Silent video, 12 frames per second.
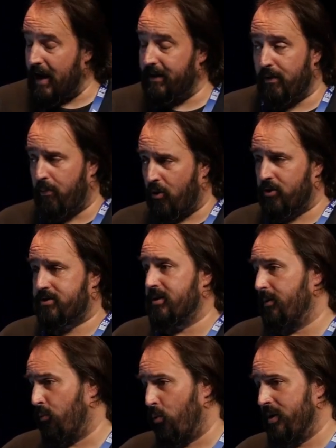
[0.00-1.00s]
boards,
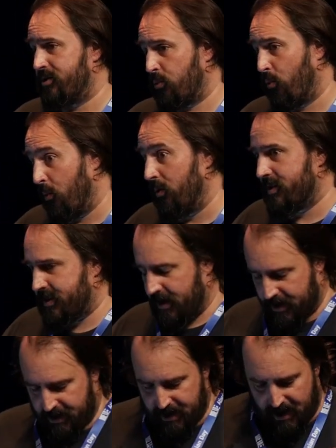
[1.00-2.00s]
which we will
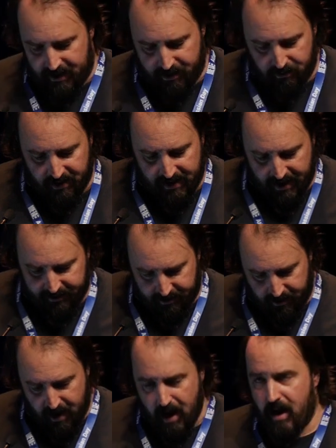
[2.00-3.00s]
see a little bit later.
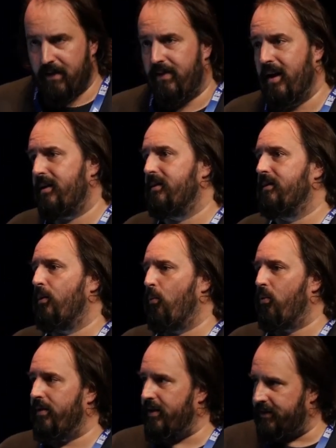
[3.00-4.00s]
Then
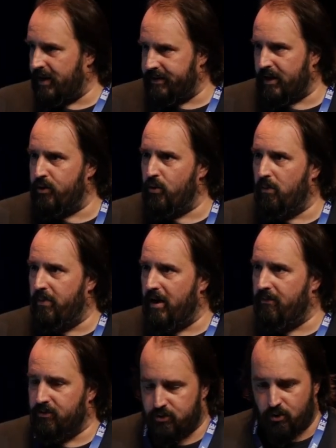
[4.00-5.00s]
with the data, you will be
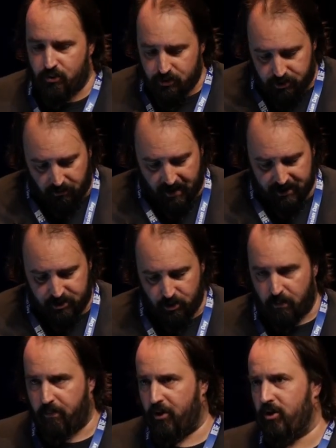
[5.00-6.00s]
able to customize
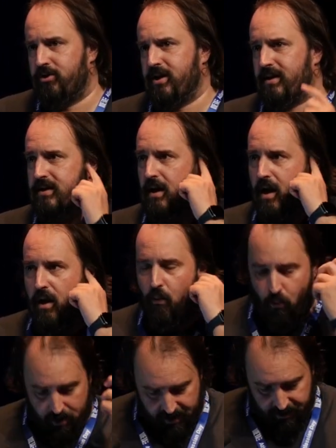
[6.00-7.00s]
your projects
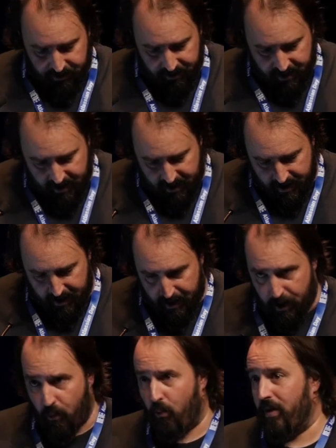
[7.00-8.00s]
with
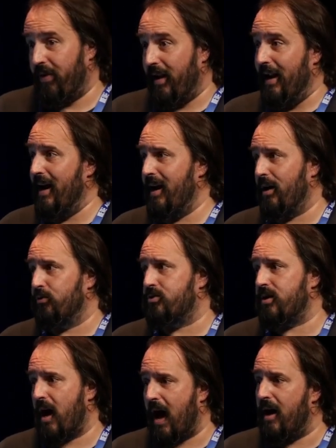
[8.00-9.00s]
layouts
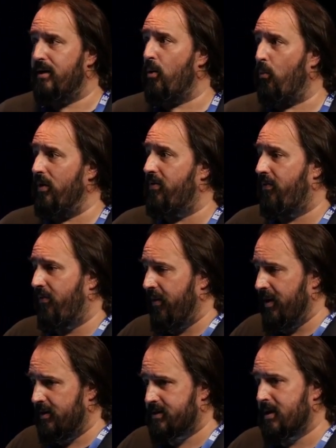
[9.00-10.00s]
and with
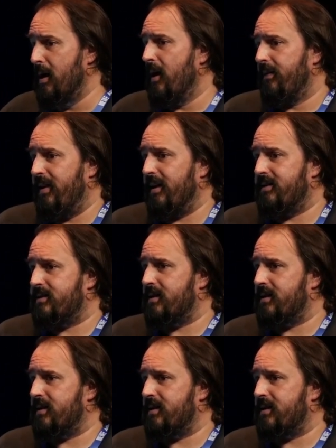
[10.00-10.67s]
fields. That's